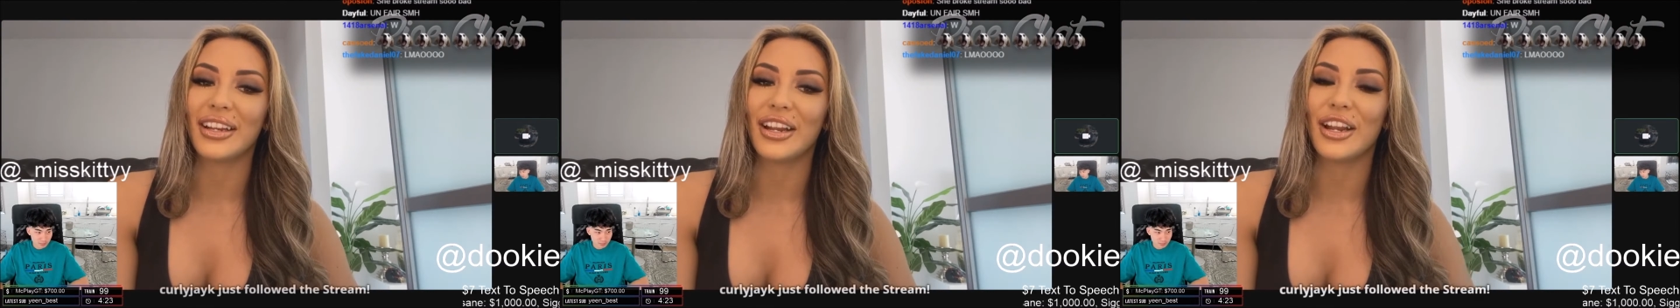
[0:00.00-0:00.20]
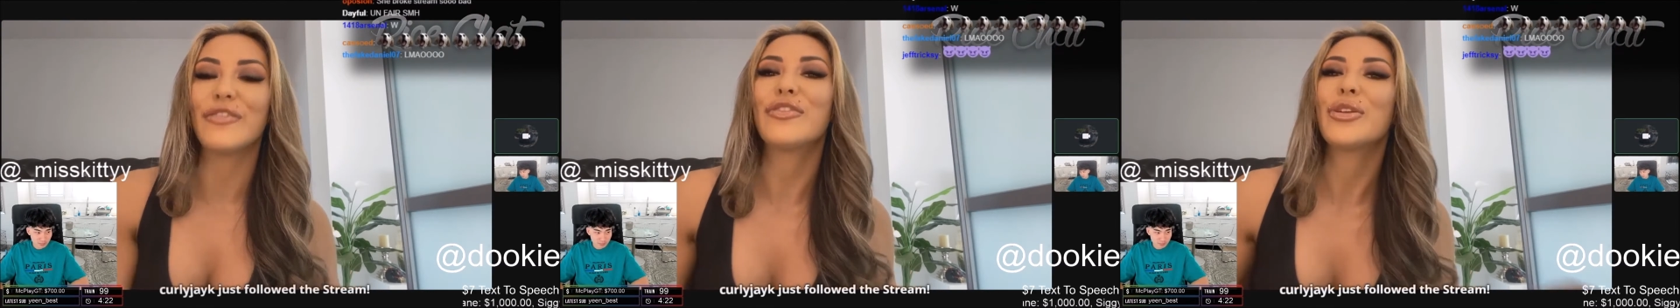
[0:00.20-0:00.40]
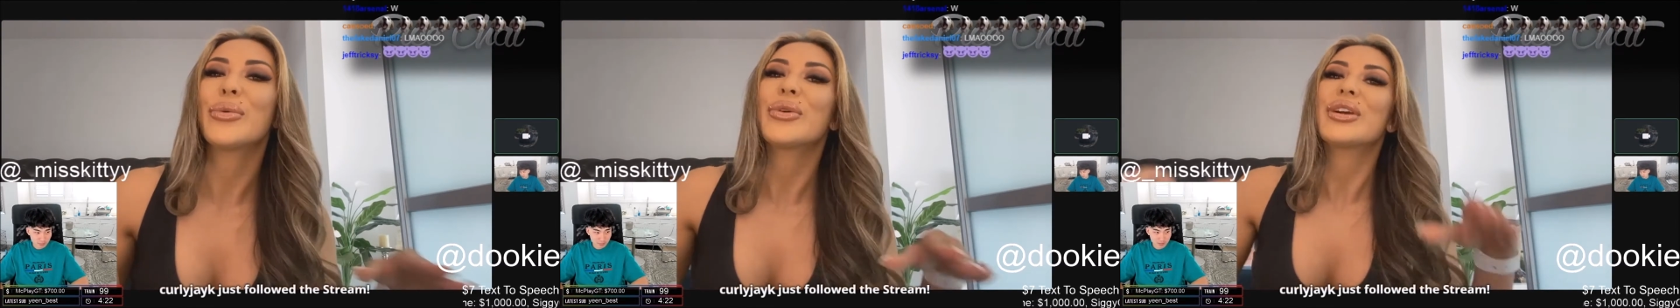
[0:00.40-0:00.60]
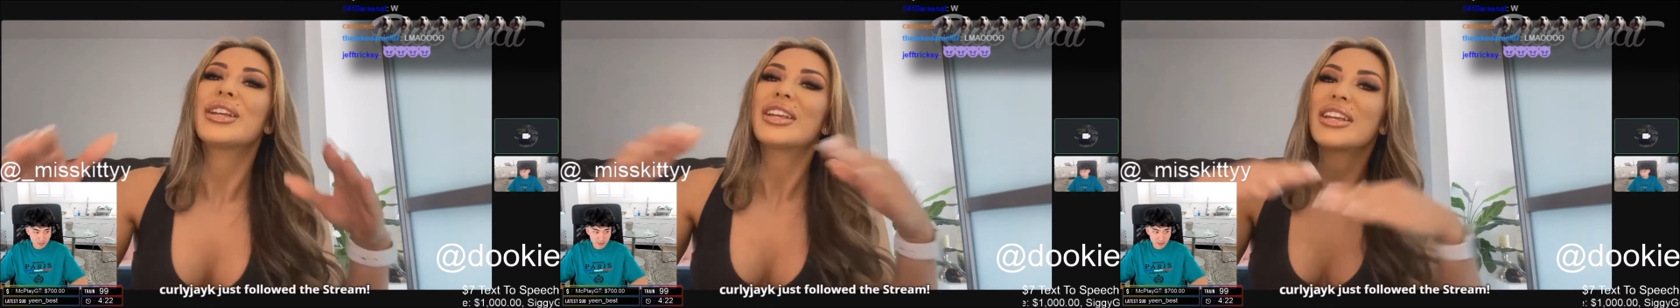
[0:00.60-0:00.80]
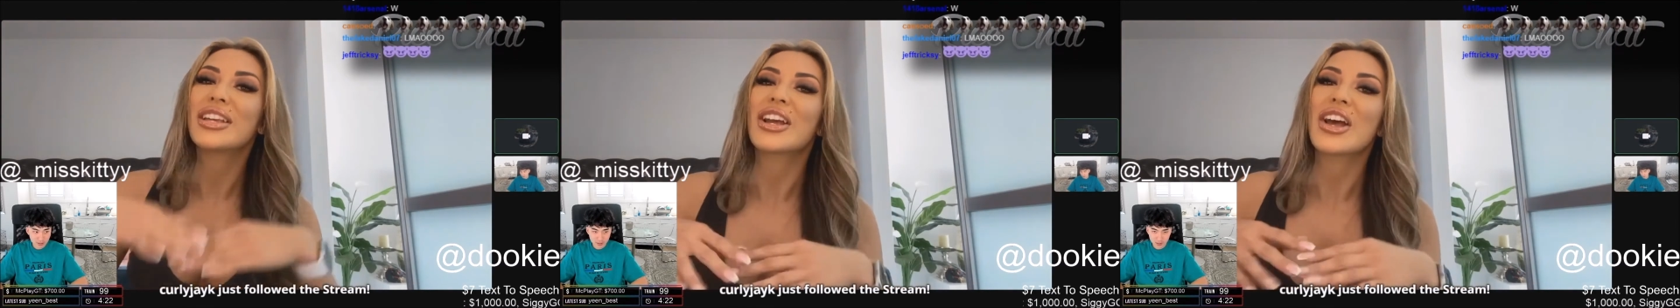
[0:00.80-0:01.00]
if you were
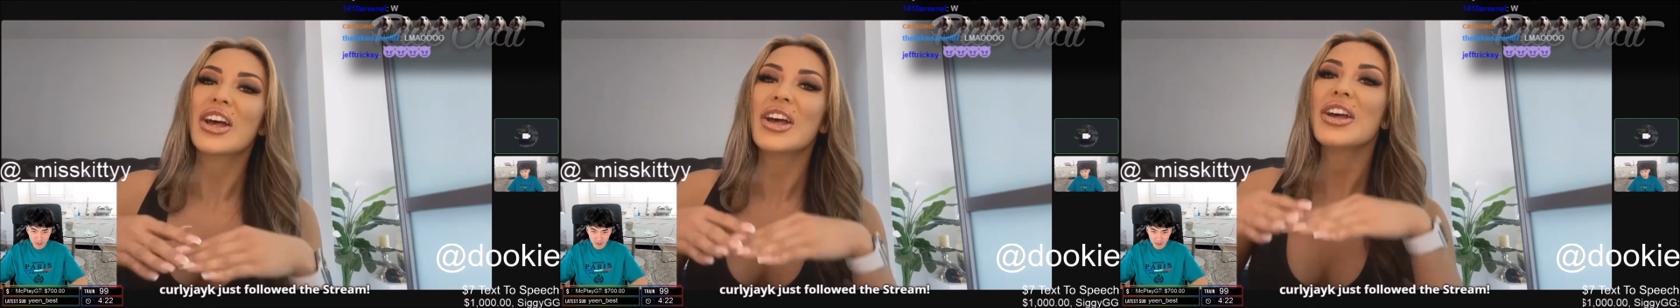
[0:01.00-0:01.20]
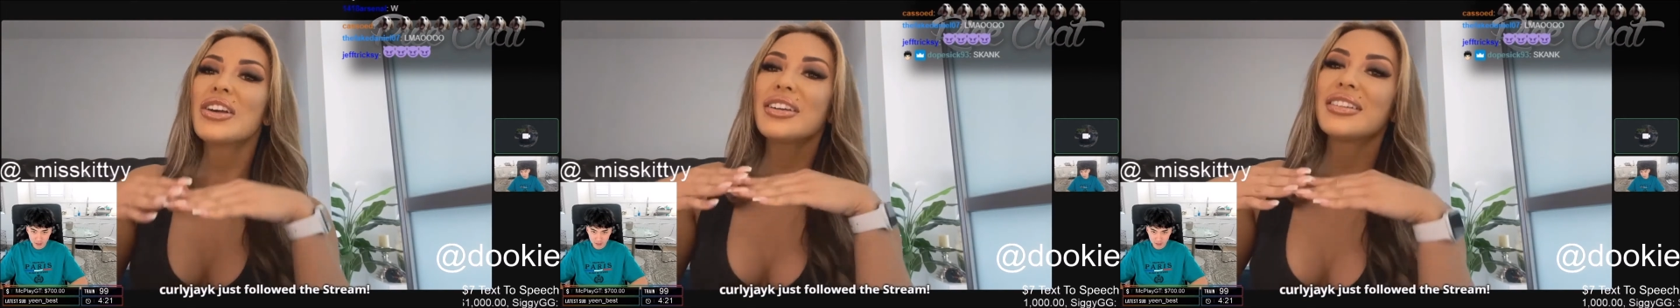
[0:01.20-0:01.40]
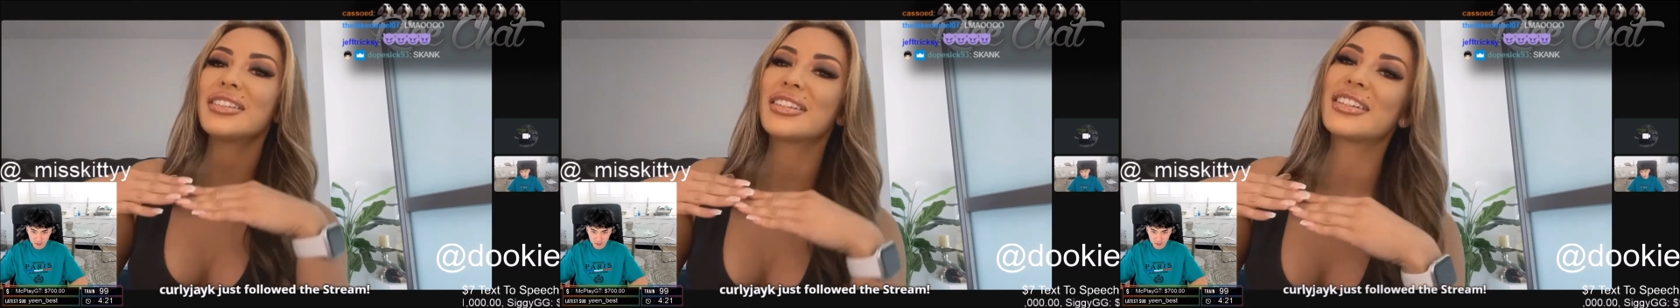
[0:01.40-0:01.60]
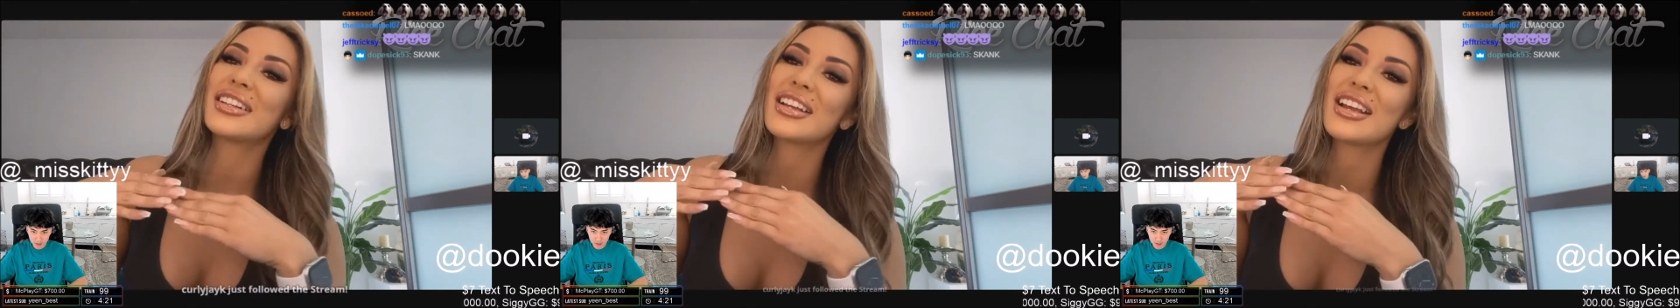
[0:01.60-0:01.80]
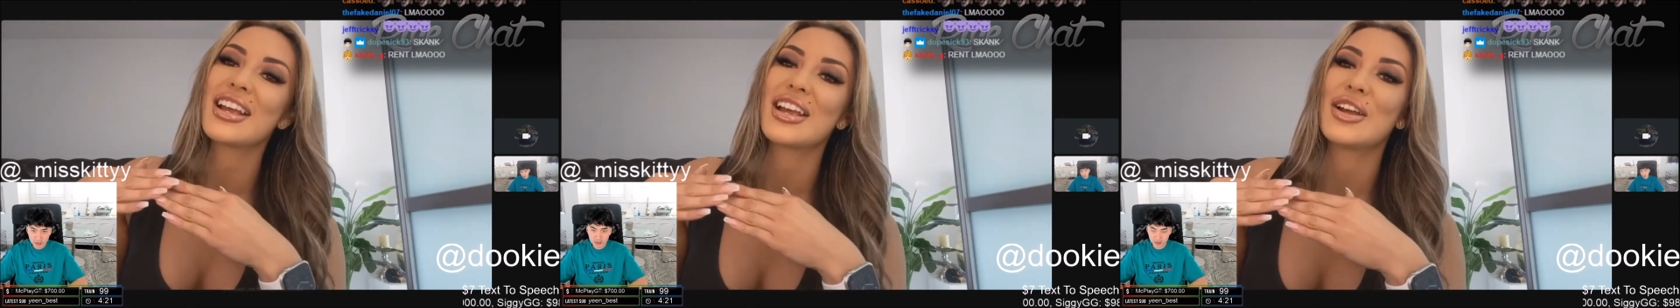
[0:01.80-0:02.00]
here
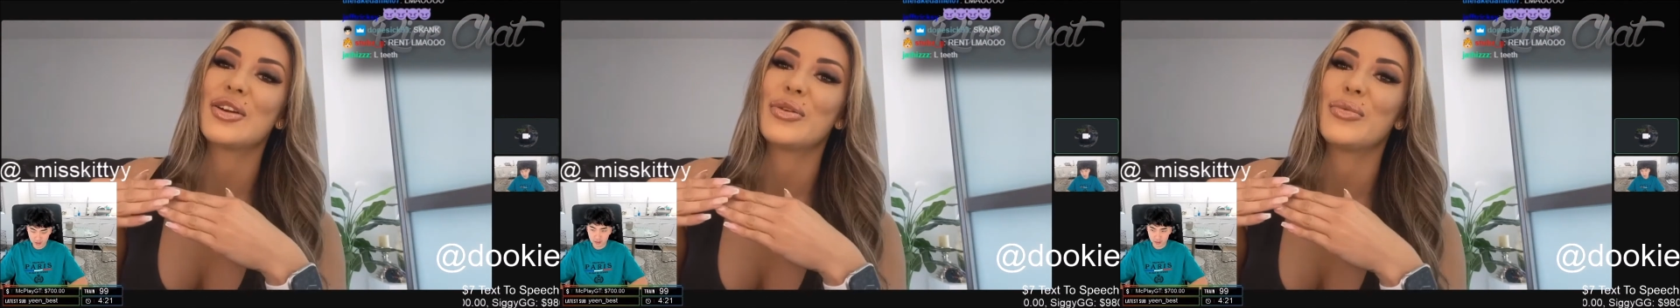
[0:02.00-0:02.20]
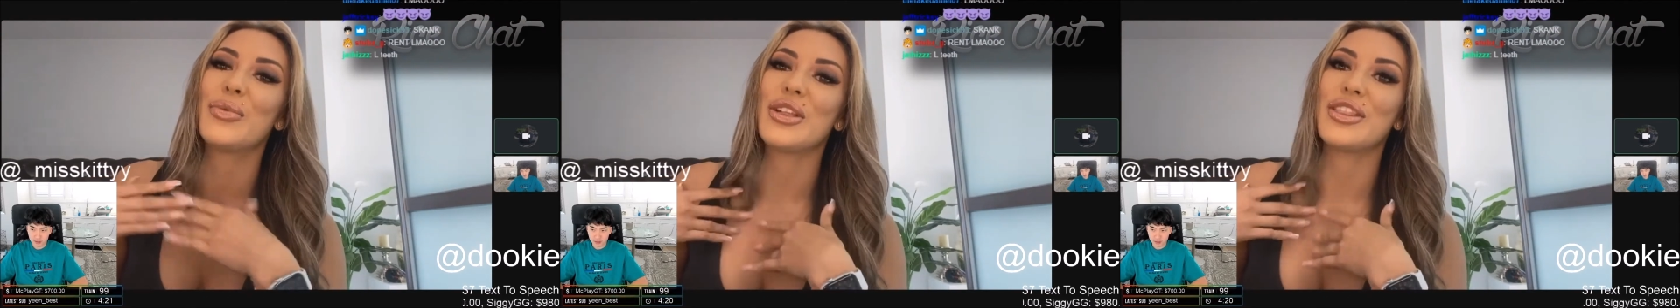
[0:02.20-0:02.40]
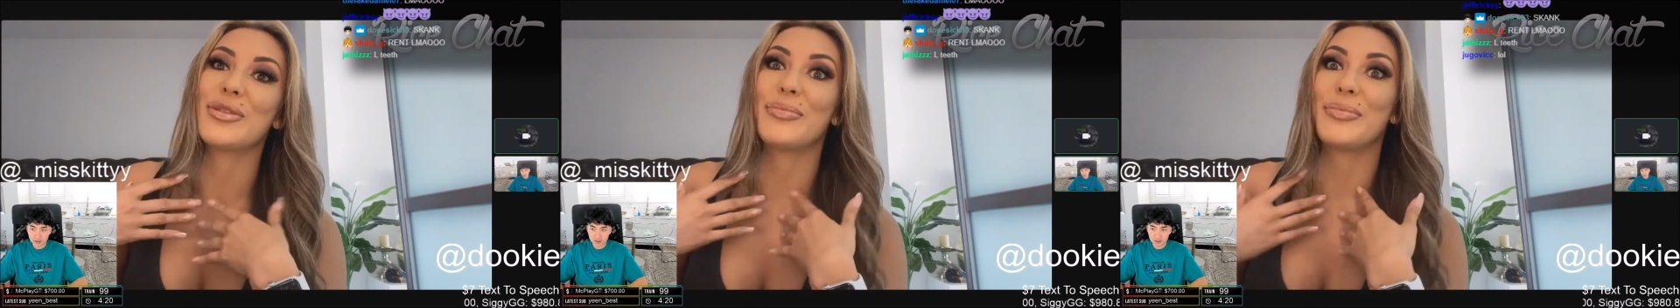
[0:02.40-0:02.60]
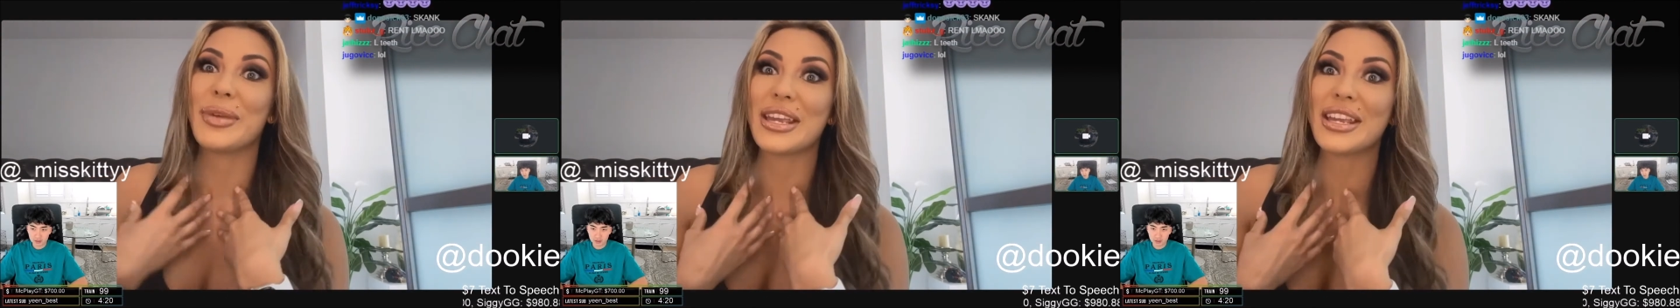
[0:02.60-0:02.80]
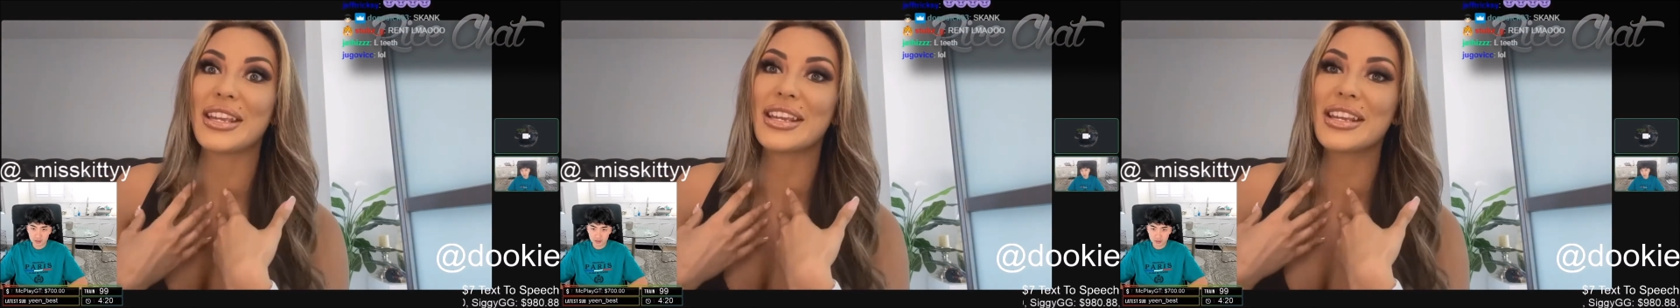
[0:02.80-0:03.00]
with
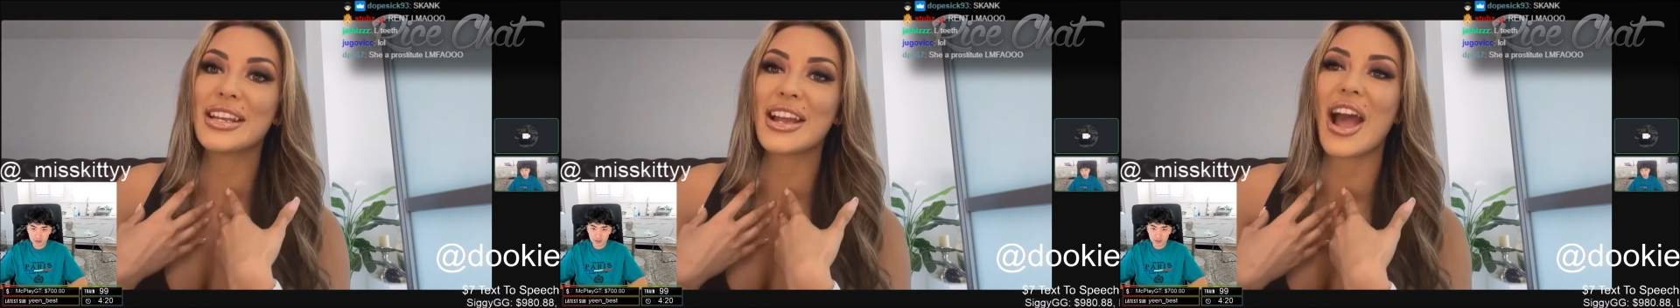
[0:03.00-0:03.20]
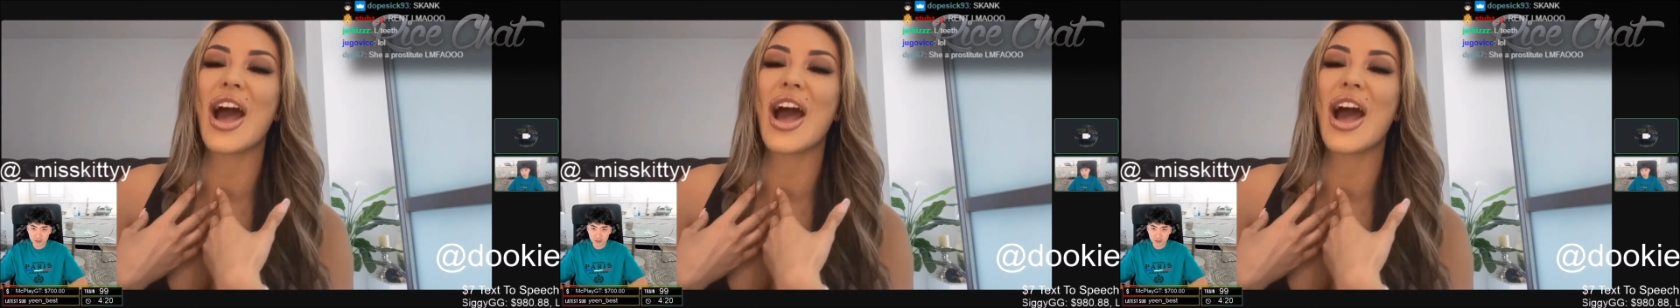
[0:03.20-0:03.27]
me,